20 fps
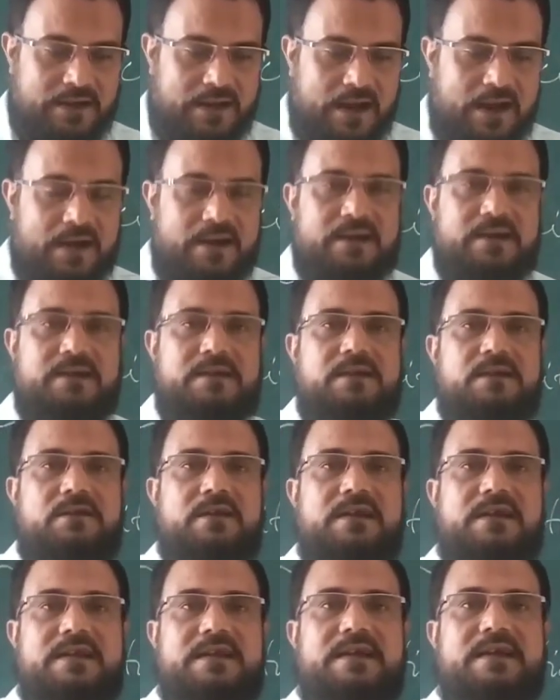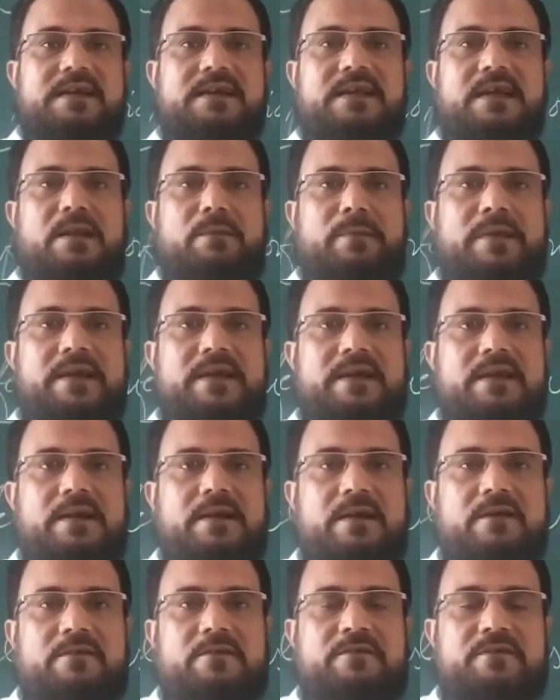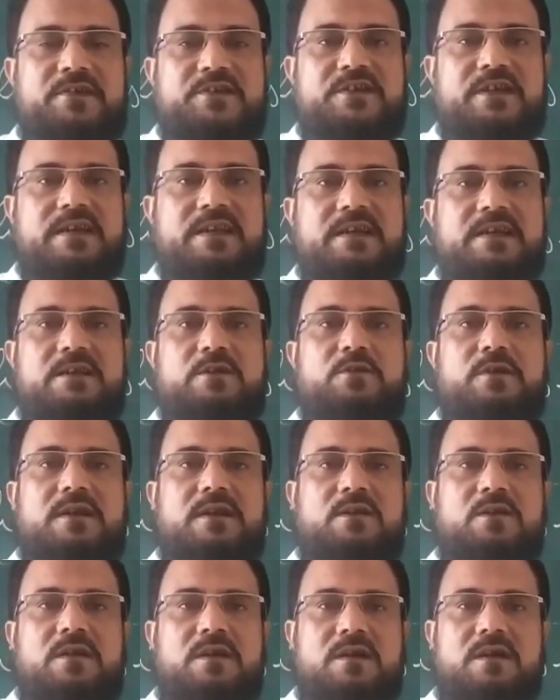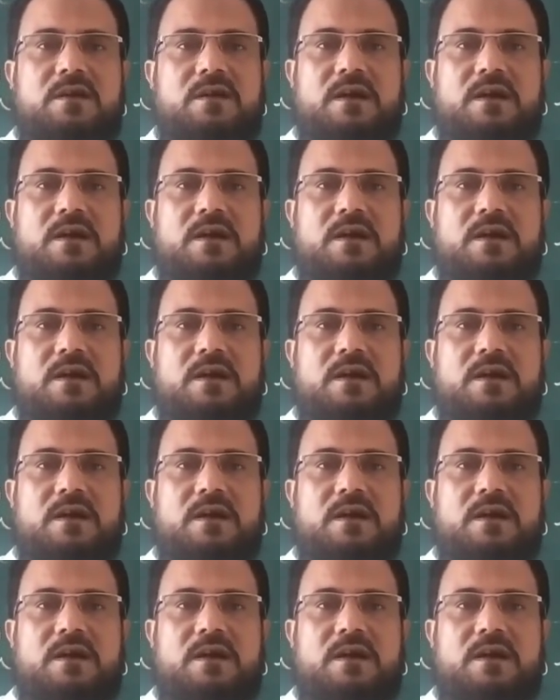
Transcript: dig it and make a fishery, you can